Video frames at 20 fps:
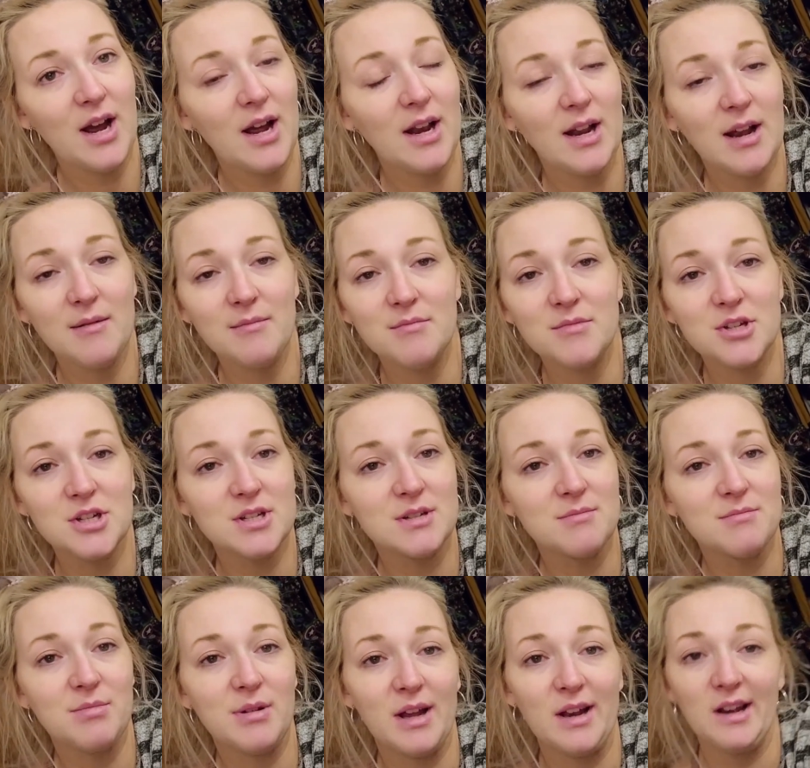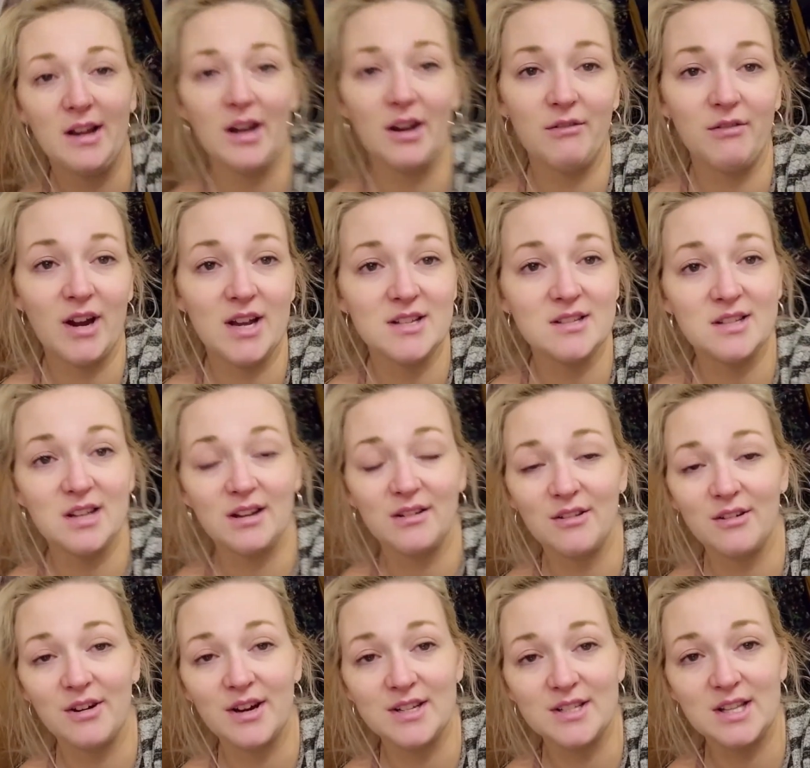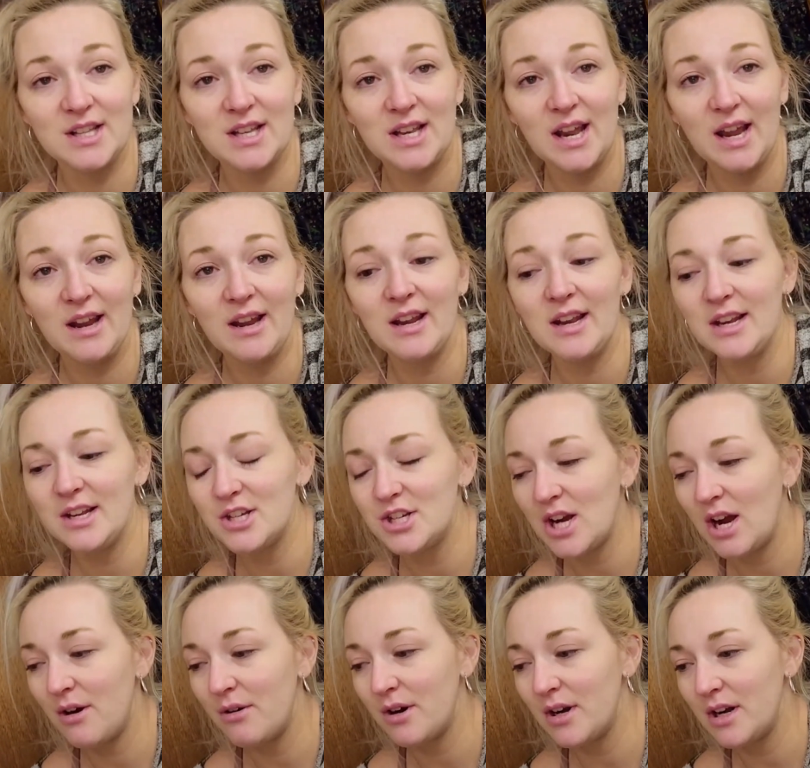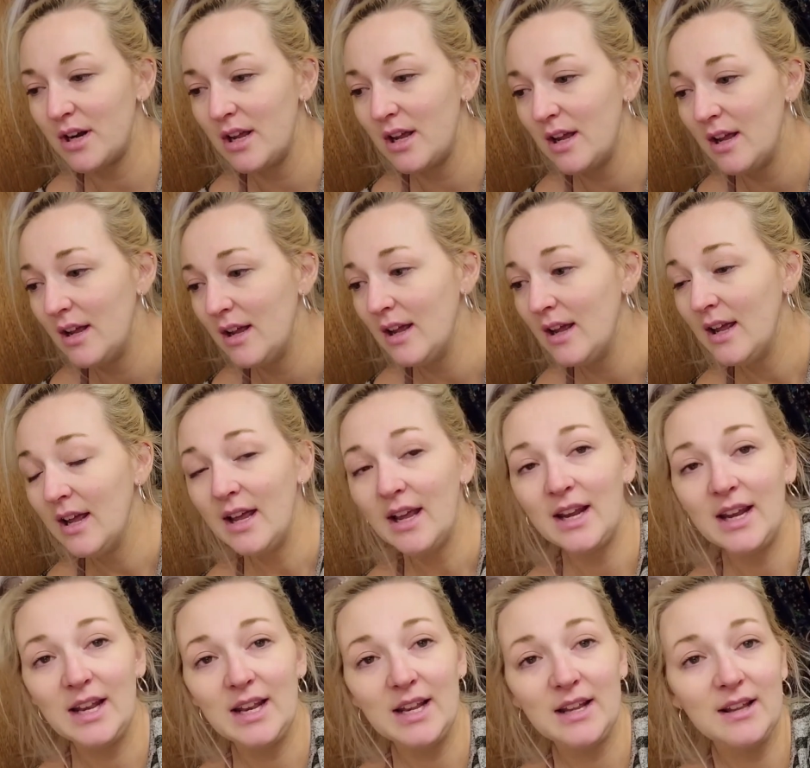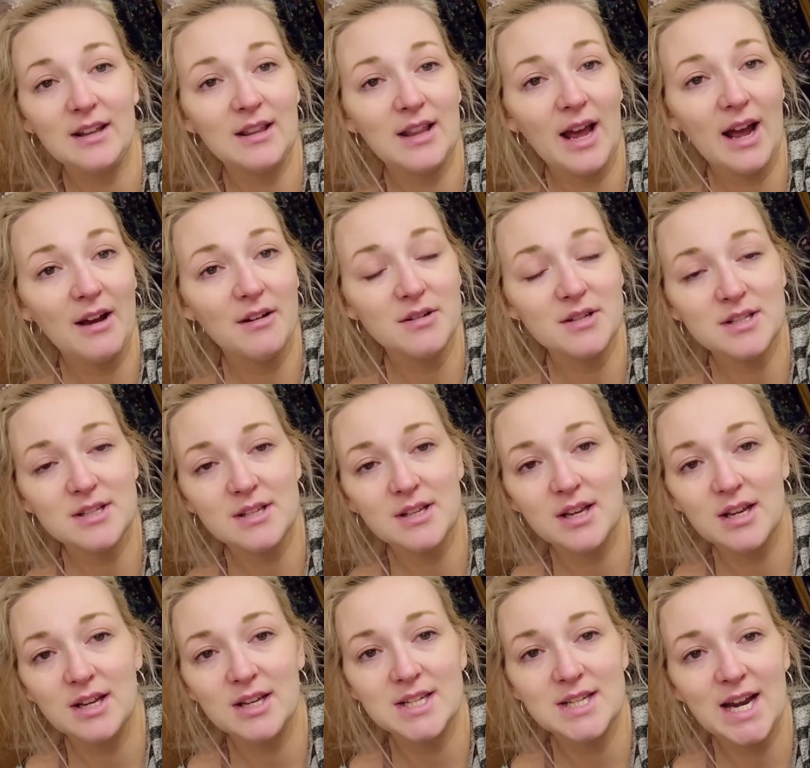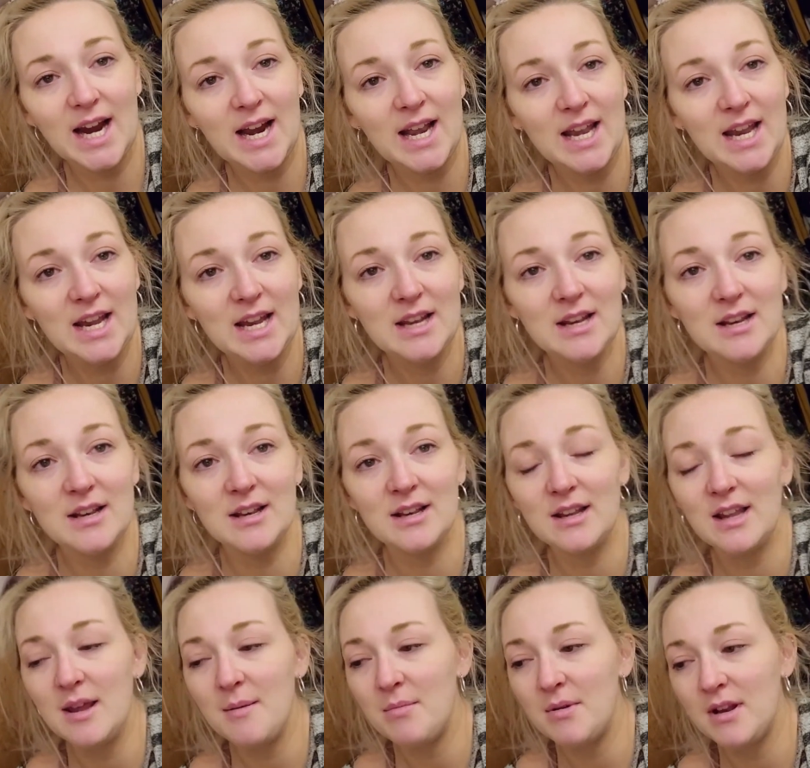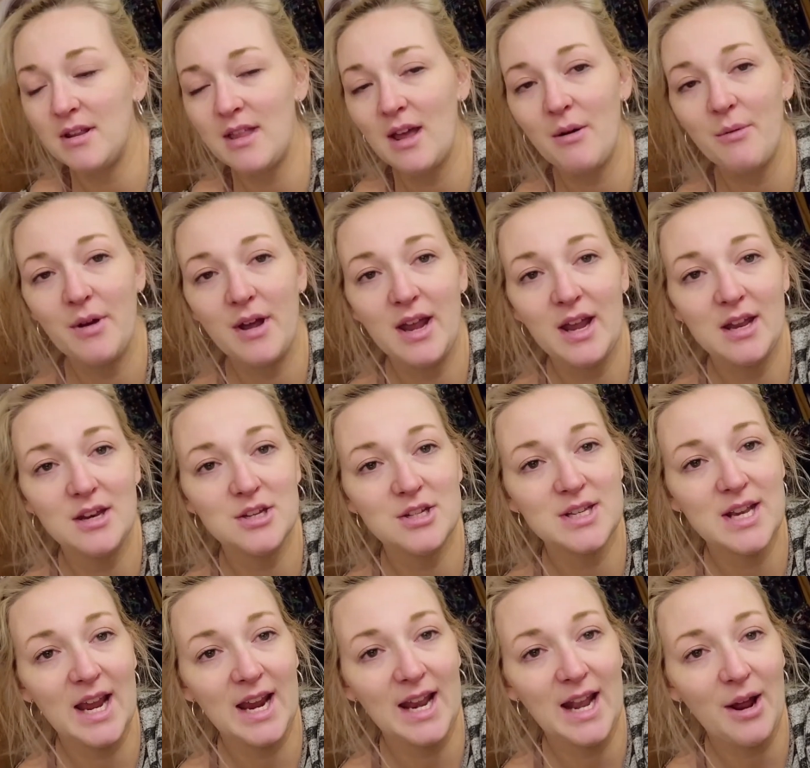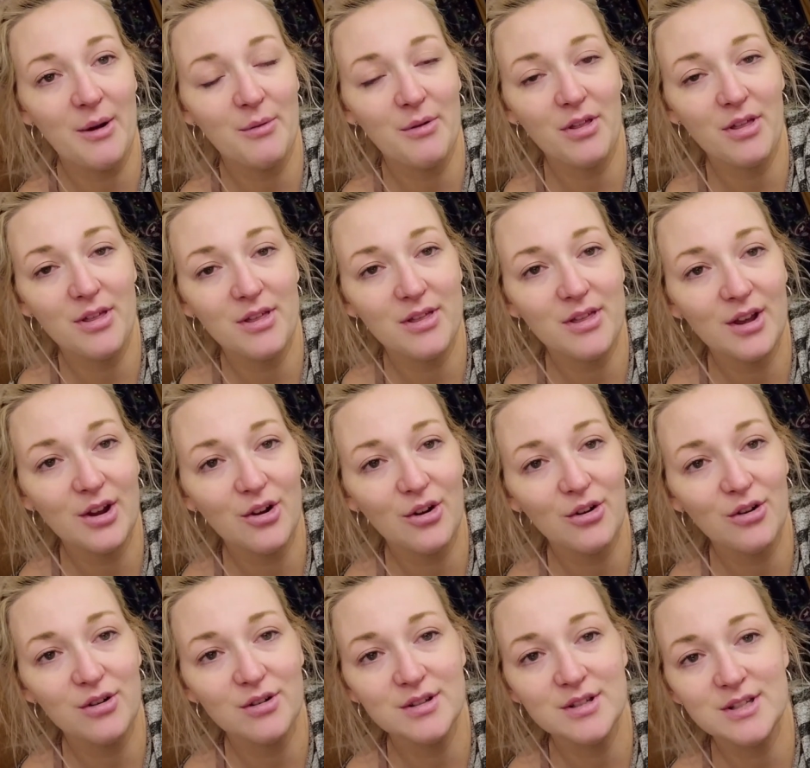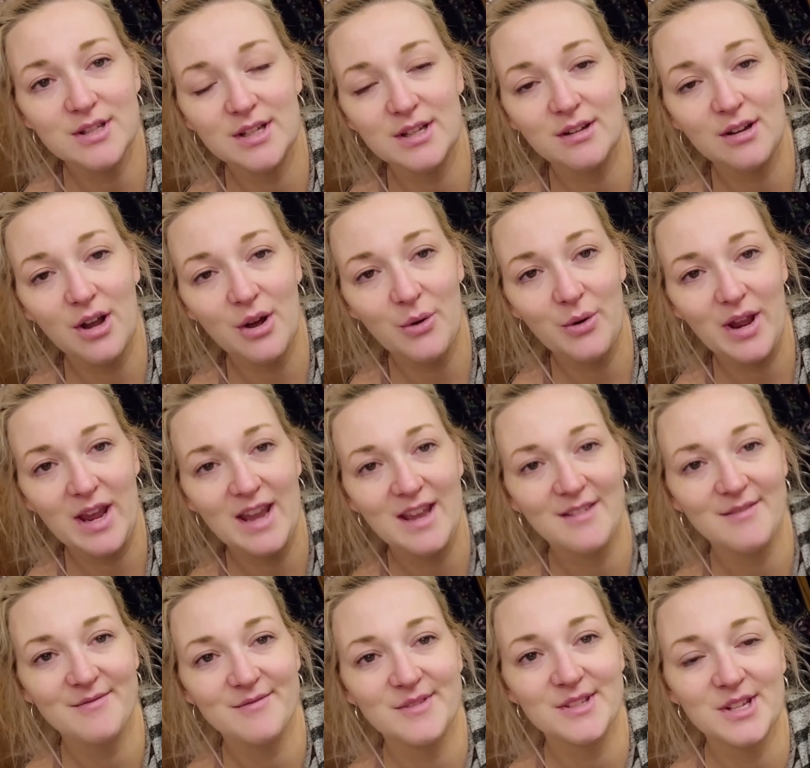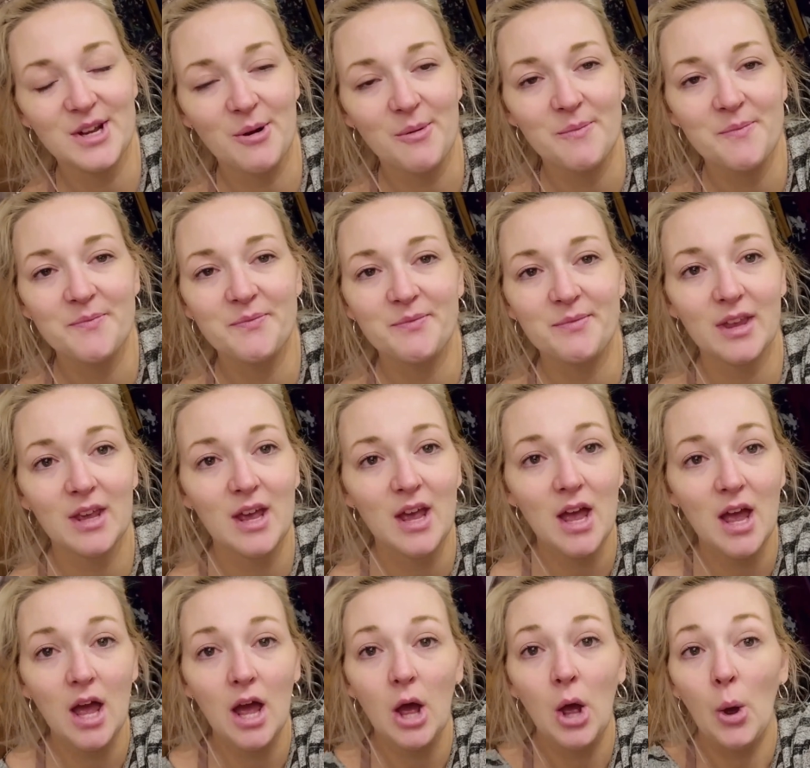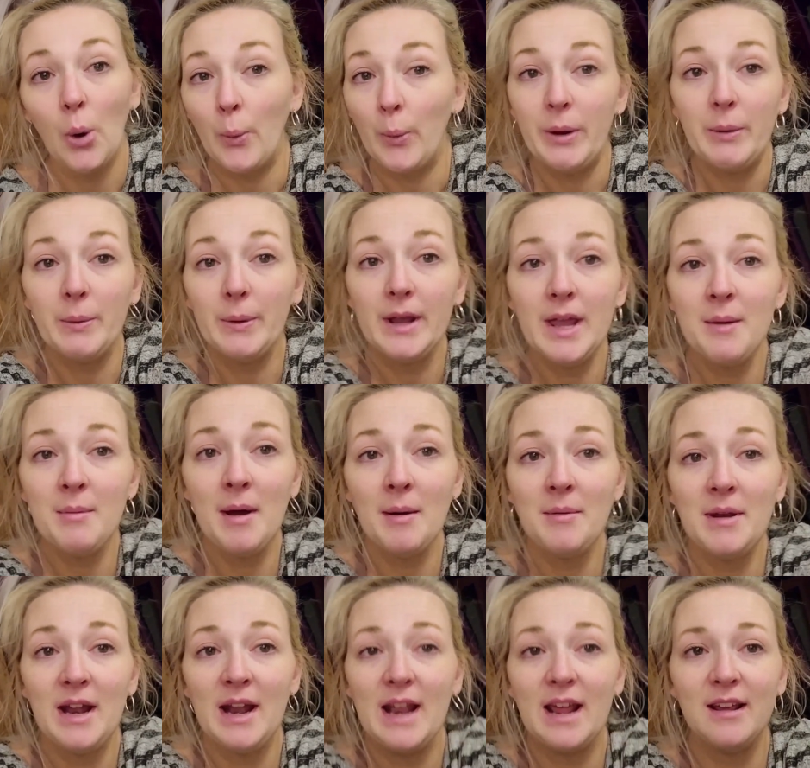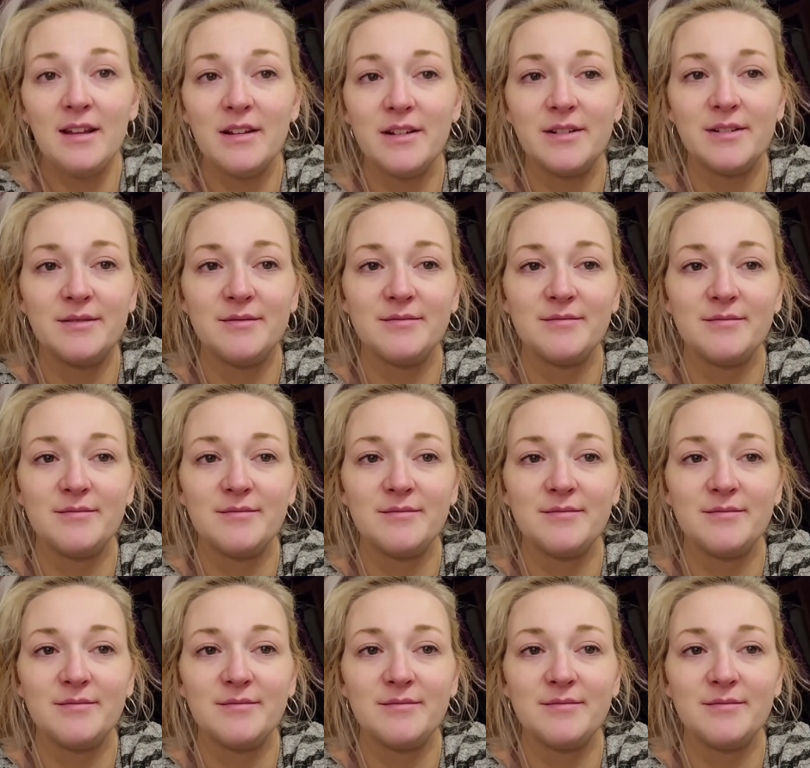If not, I'm just planning on resting the rest of the day, getting showered, getting the house tidied and keeping it that way, and just hanging out with the girls and Cody. So we will keep updating.